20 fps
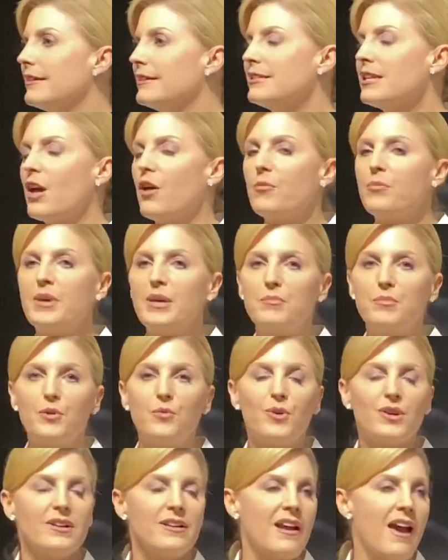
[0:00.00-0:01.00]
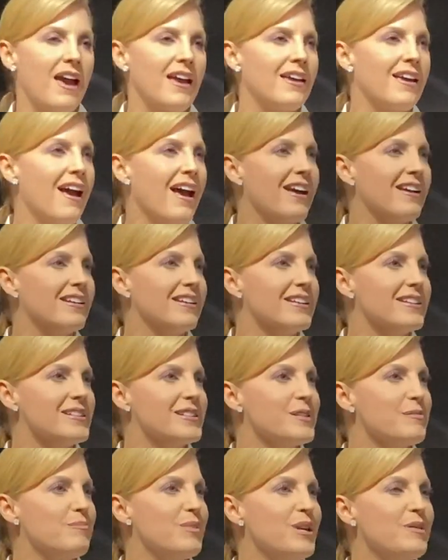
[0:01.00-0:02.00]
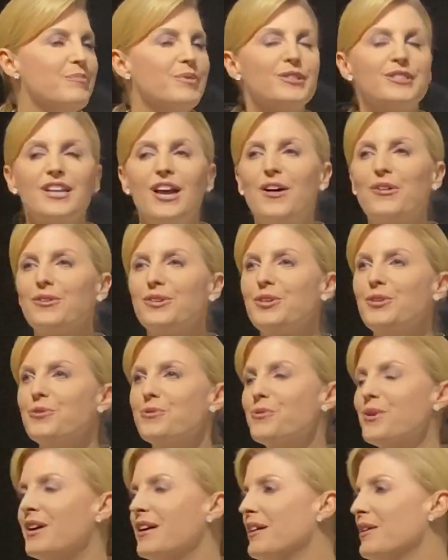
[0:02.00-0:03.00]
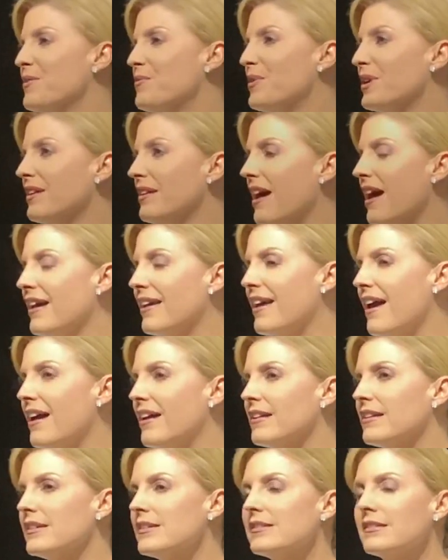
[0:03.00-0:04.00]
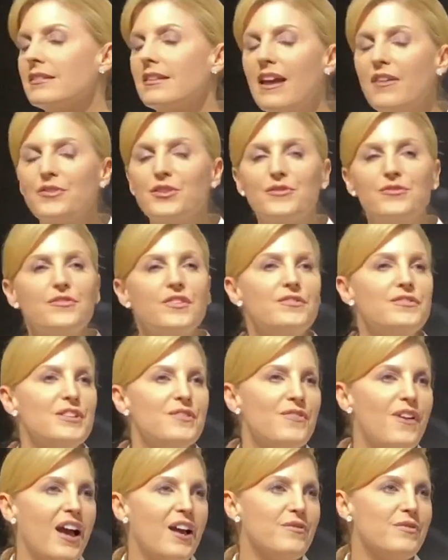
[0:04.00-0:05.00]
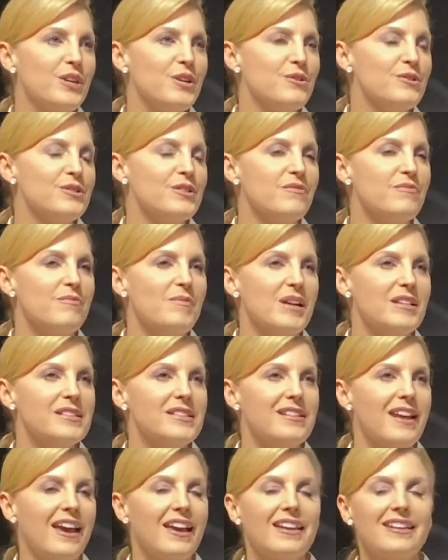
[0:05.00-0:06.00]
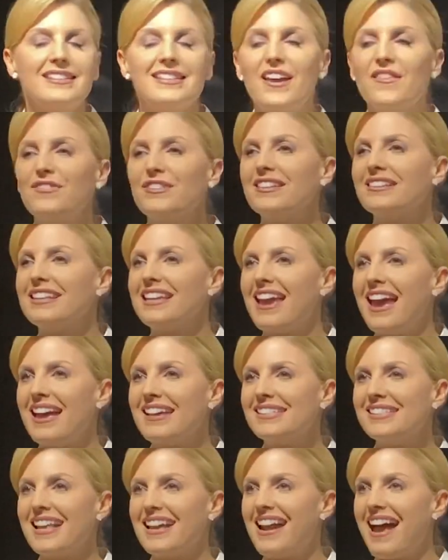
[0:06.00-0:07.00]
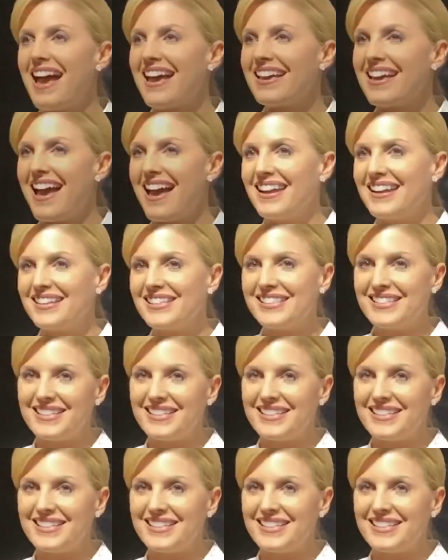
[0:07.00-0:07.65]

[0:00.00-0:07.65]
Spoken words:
tell people what an icon is. People tell you what an icon is. And after 55 years of Mustang, it definitely has that iconic